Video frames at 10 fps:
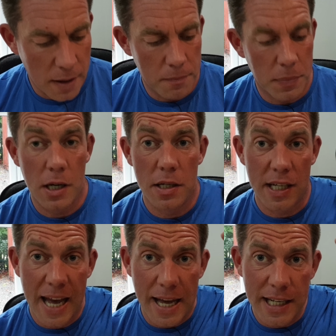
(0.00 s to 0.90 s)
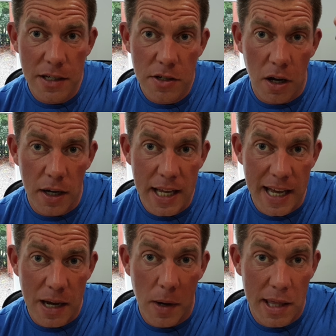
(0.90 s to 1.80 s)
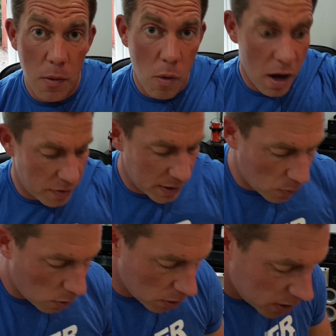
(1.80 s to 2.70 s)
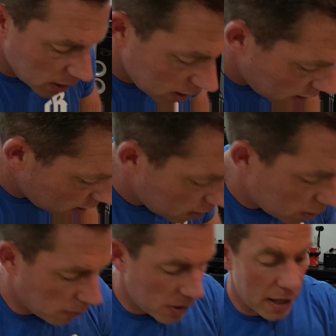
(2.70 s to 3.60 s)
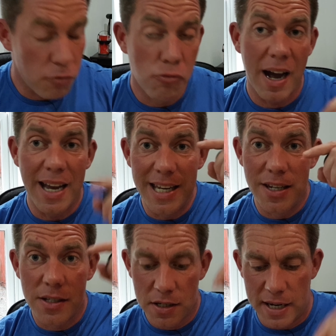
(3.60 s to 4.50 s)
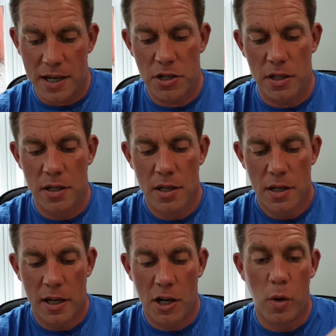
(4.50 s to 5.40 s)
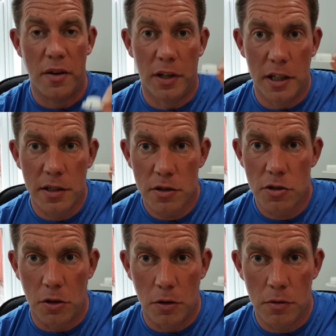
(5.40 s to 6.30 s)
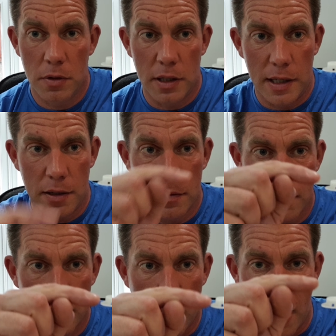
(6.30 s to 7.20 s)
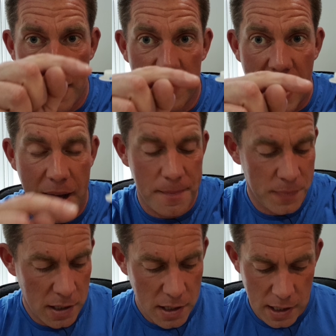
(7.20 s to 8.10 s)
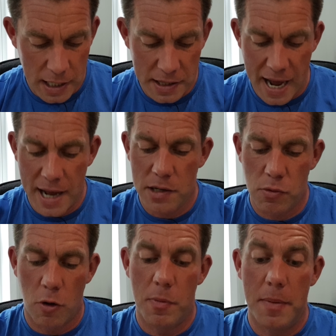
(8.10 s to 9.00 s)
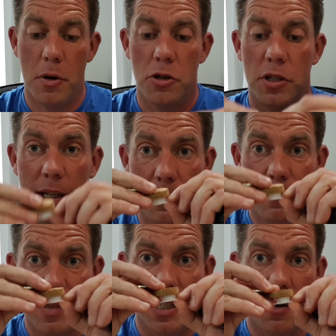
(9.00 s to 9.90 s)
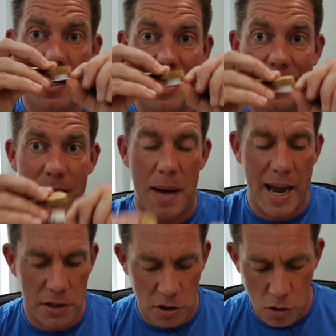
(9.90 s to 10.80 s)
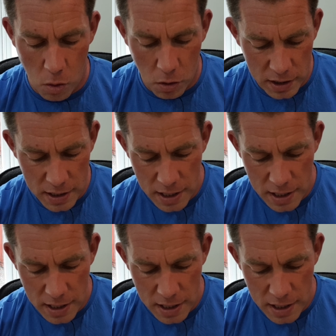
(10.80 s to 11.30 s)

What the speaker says: Because again, inside here where that white thing was, there is a raised section equivalent to the height of that. And that is what we'll be pushing into the back of the cork.